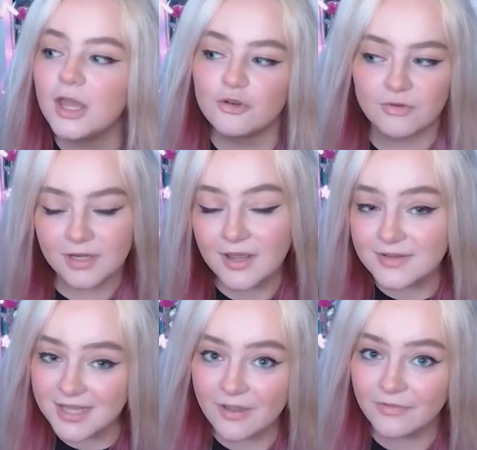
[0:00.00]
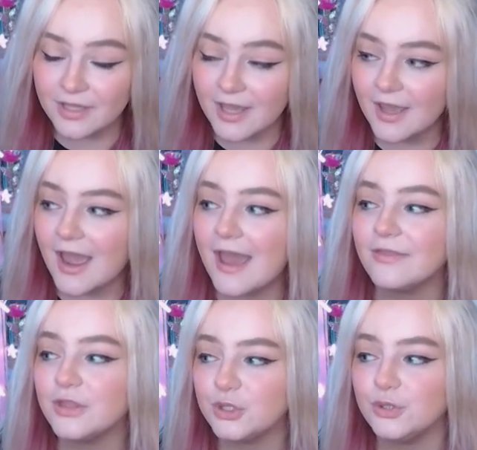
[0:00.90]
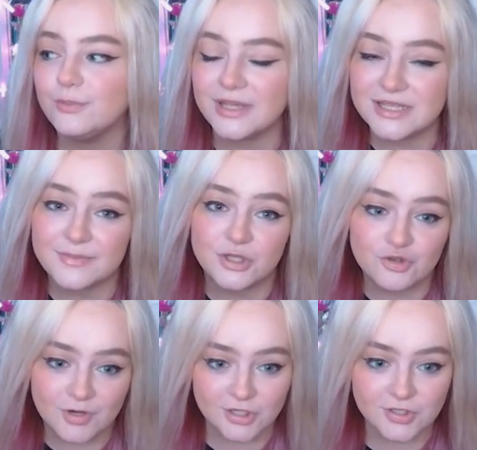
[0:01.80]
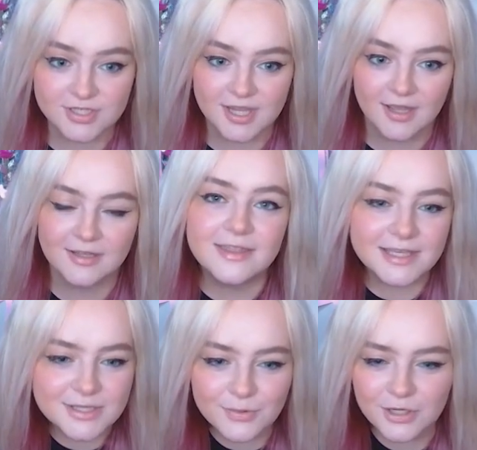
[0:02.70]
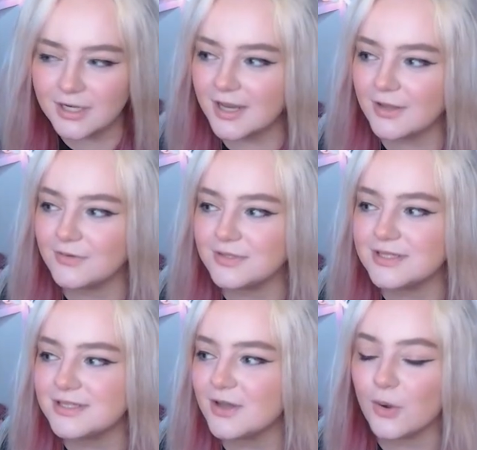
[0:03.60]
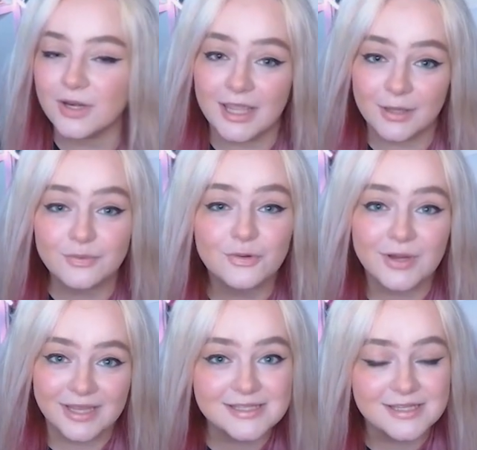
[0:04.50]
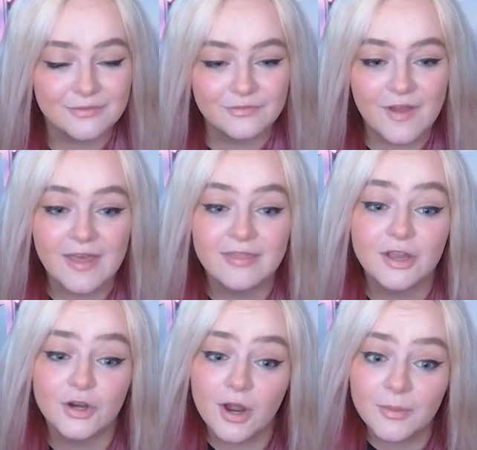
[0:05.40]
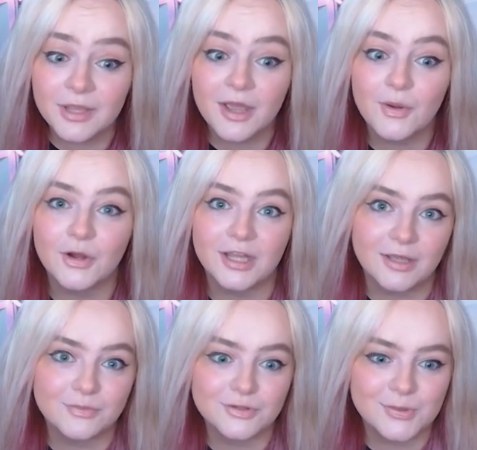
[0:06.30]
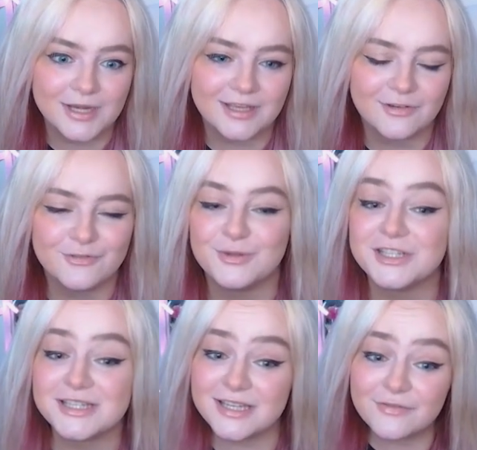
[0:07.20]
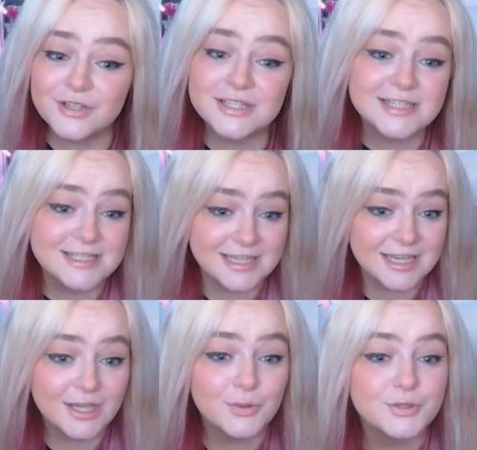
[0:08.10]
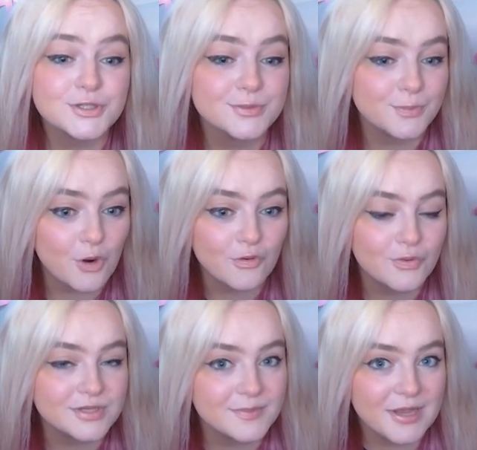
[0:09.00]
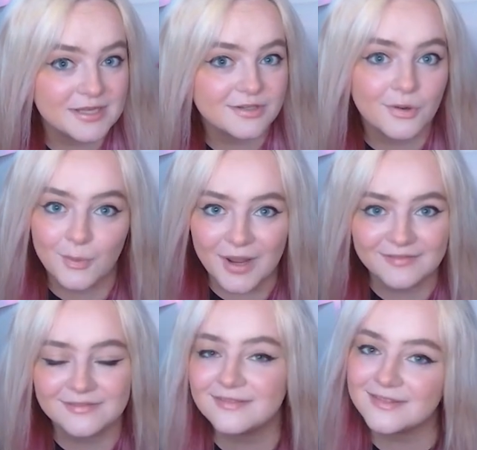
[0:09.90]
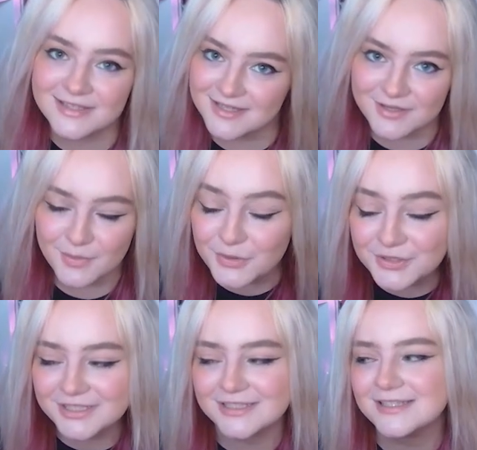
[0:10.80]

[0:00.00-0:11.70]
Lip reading: Greenhouse Haven kit and the new Basement Treasures kit. These were announced on April 18th and they are coming out on April 20th, which is either today or tomorrow depending on when this is uploaded.